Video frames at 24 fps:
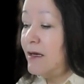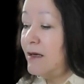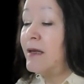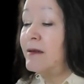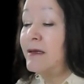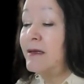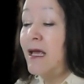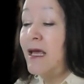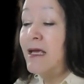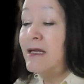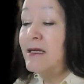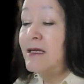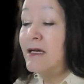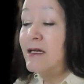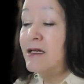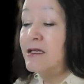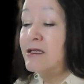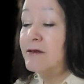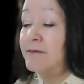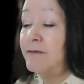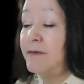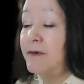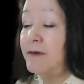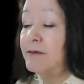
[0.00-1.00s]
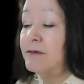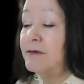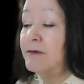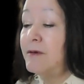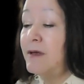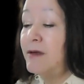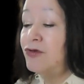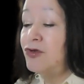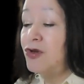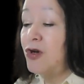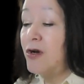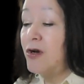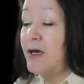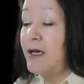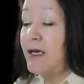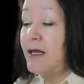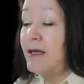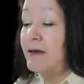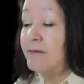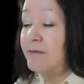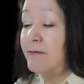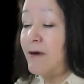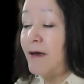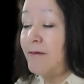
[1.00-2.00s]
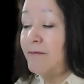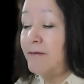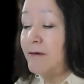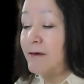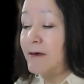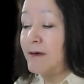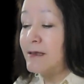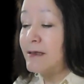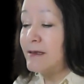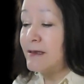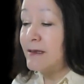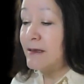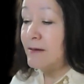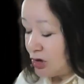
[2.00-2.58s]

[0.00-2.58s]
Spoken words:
a day that is filled with joy and reverence,